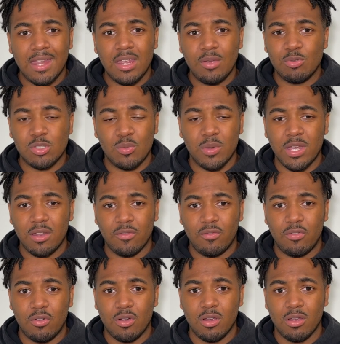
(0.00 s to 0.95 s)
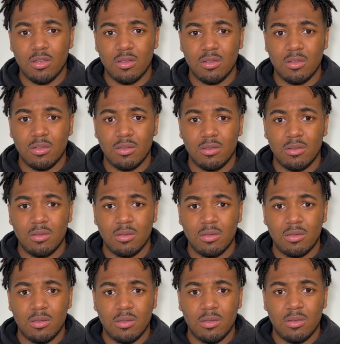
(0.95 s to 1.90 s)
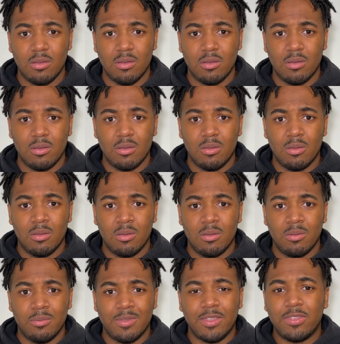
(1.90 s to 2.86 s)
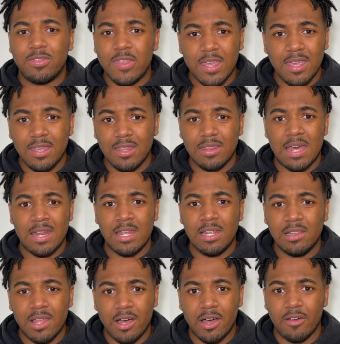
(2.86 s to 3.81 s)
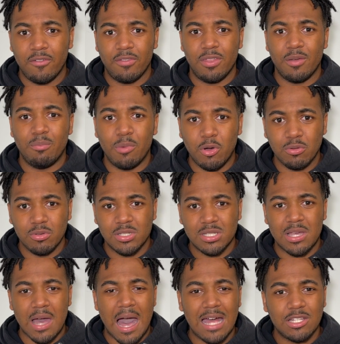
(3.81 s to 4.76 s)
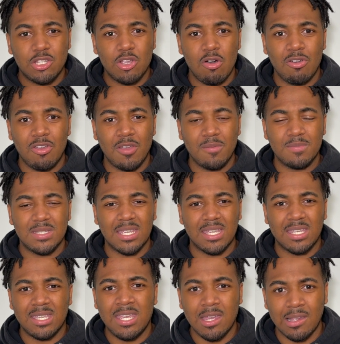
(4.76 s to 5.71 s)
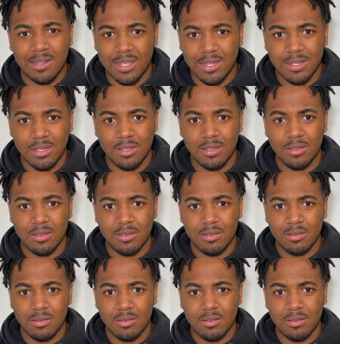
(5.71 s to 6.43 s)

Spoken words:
thing that he was waiting for, the thing that he loved the most, God told him to kill it.